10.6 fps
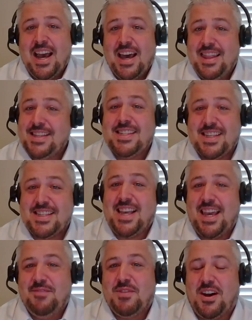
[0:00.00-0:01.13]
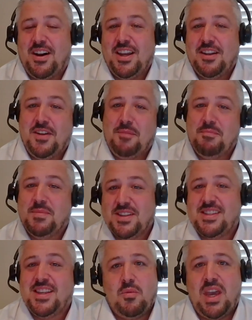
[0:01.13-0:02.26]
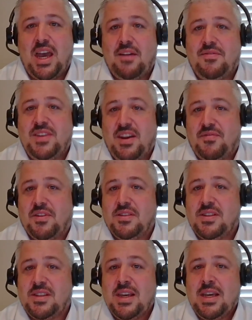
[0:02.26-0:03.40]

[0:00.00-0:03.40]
And this is the same kind of numbers that we have difference